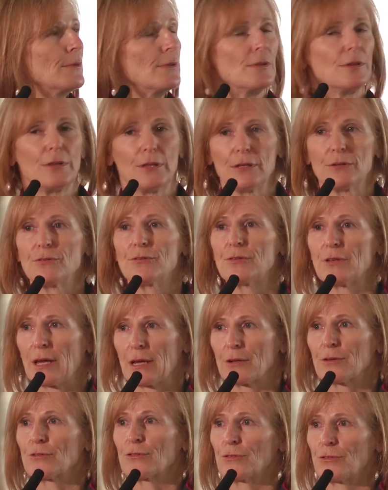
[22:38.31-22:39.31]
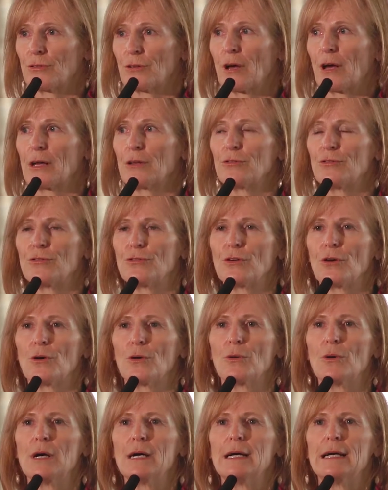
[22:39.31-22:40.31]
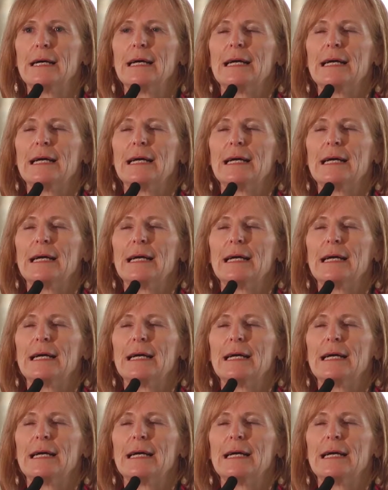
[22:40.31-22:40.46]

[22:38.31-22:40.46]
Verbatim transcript: this exercise. So